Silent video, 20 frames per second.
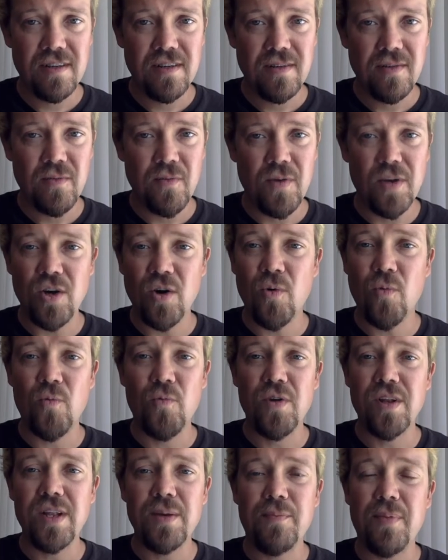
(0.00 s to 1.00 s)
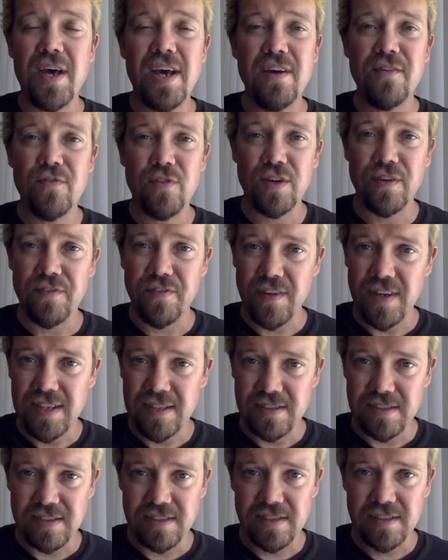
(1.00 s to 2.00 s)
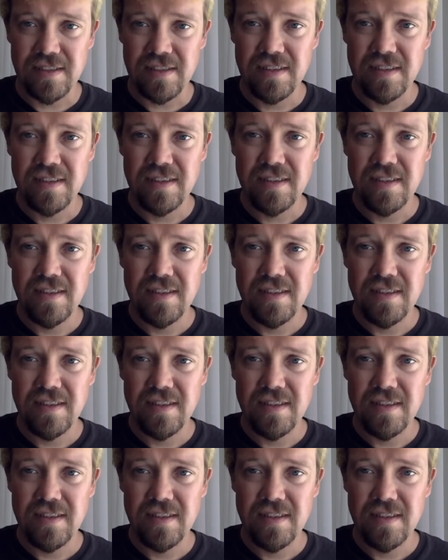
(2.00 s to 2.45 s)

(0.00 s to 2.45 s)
We don't really pay for defense.